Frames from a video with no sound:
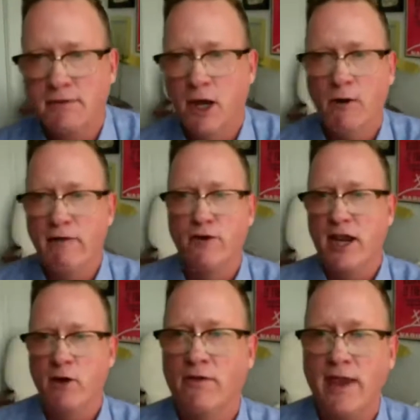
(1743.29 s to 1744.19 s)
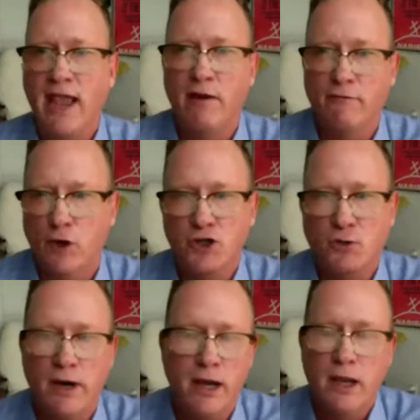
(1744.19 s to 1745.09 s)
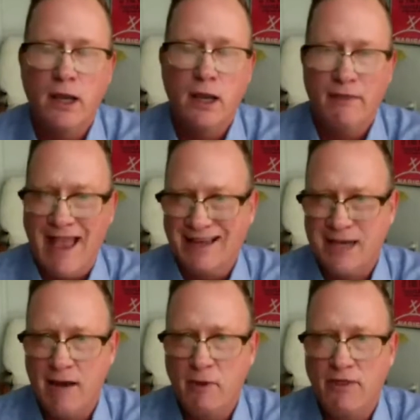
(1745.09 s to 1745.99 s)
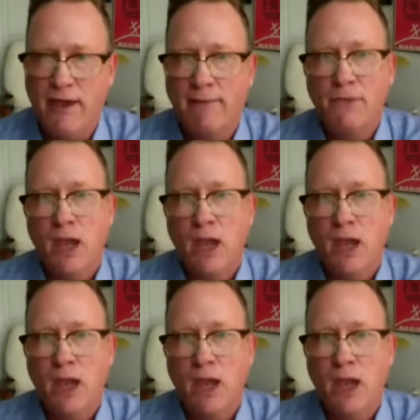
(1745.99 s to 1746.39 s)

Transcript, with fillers: you know, every on the anniversary, that type of thing.